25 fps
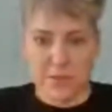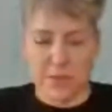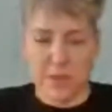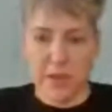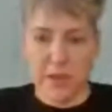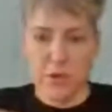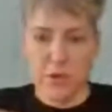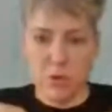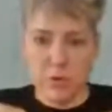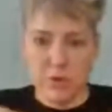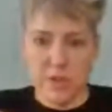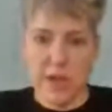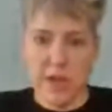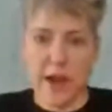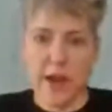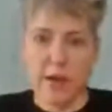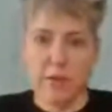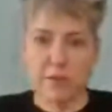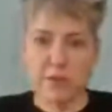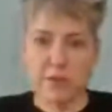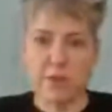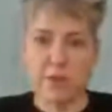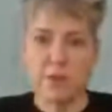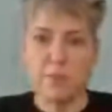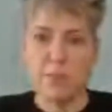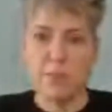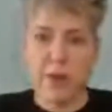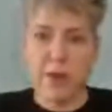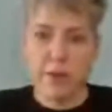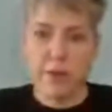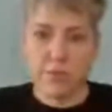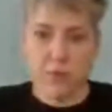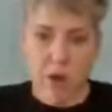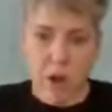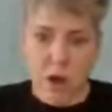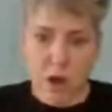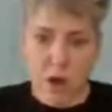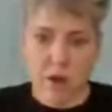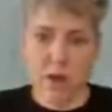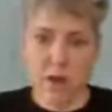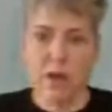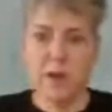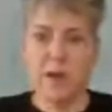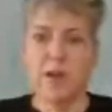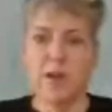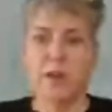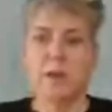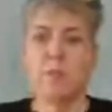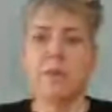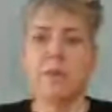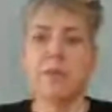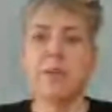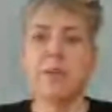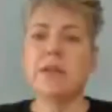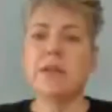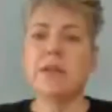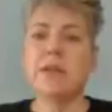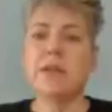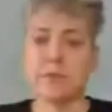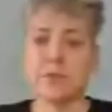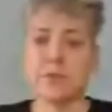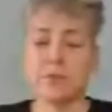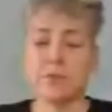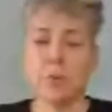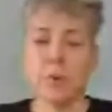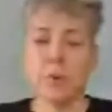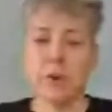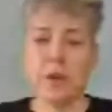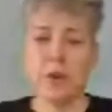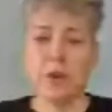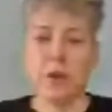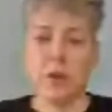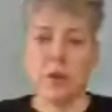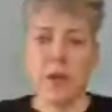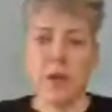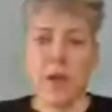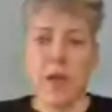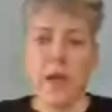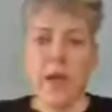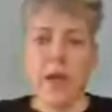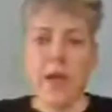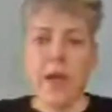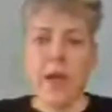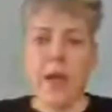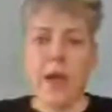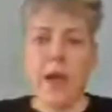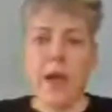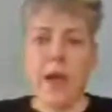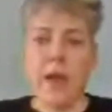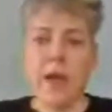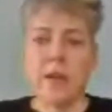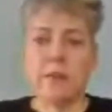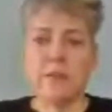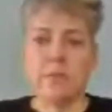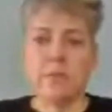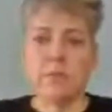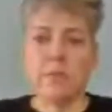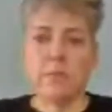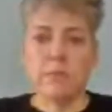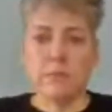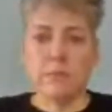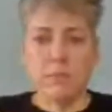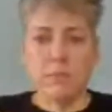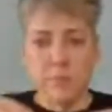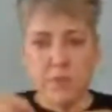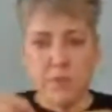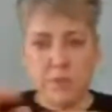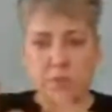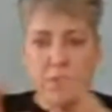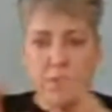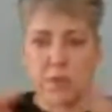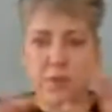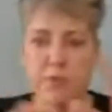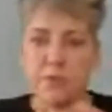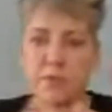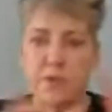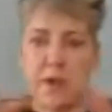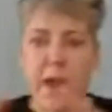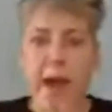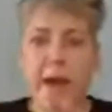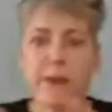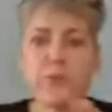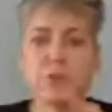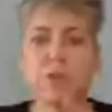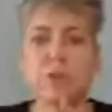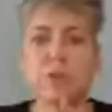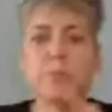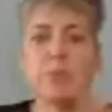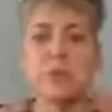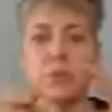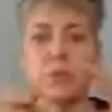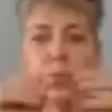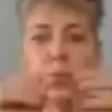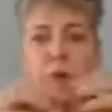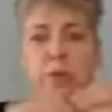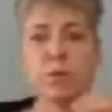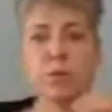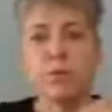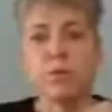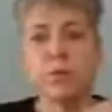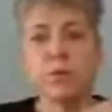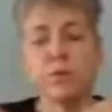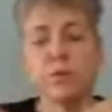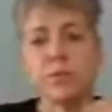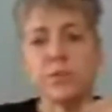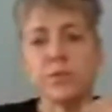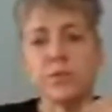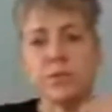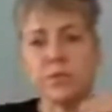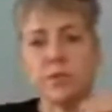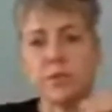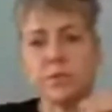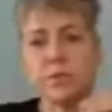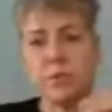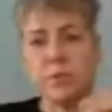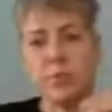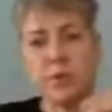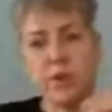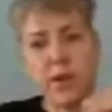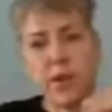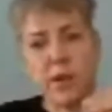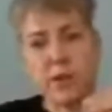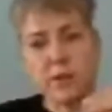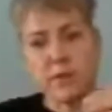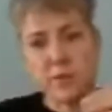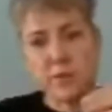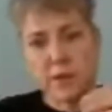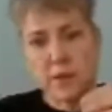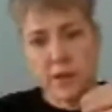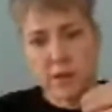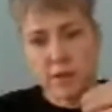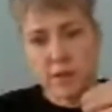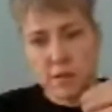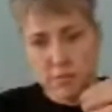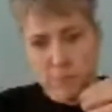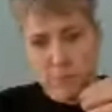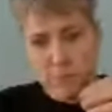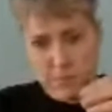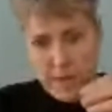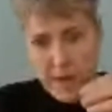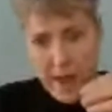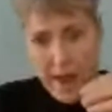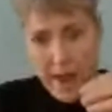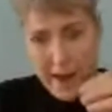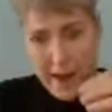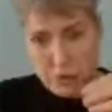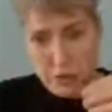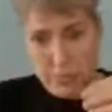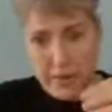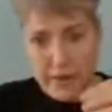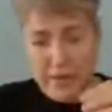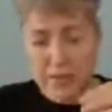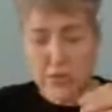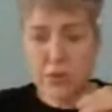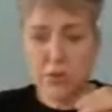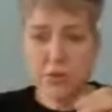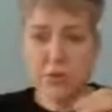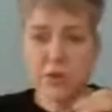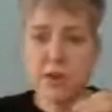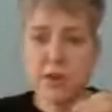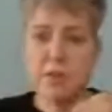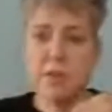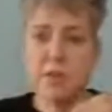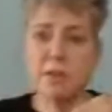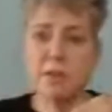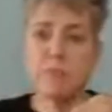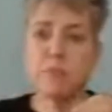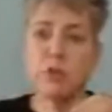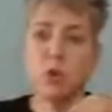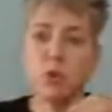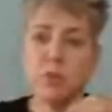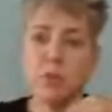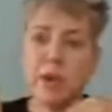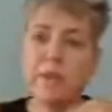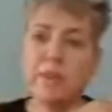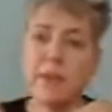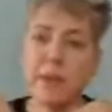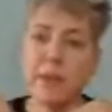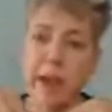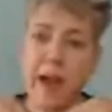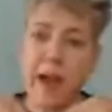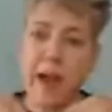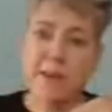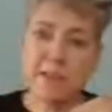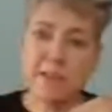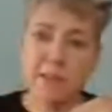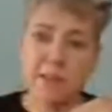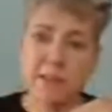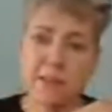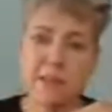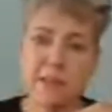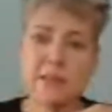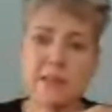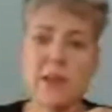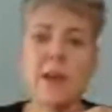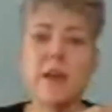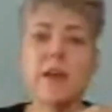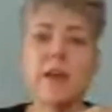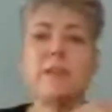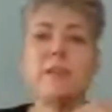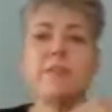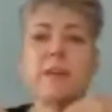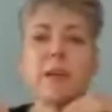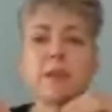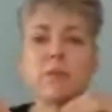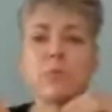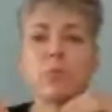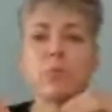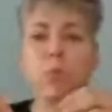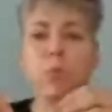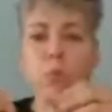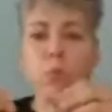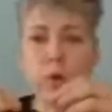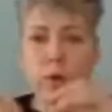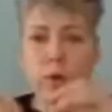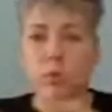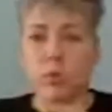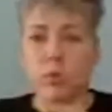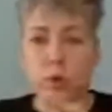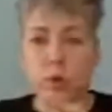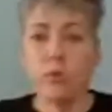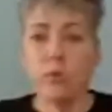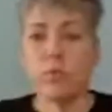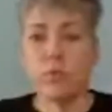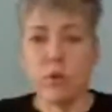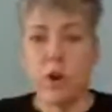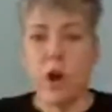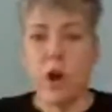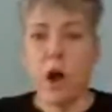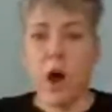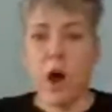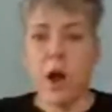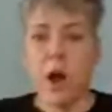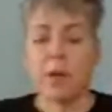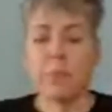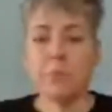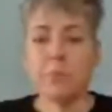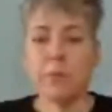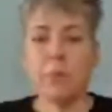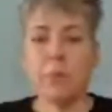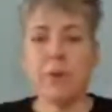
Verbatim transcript: So they go down to the bedrock beneath the soil, and there's action between the roots of the plants and the, the, actual bacteria that create the acids that will erode rock.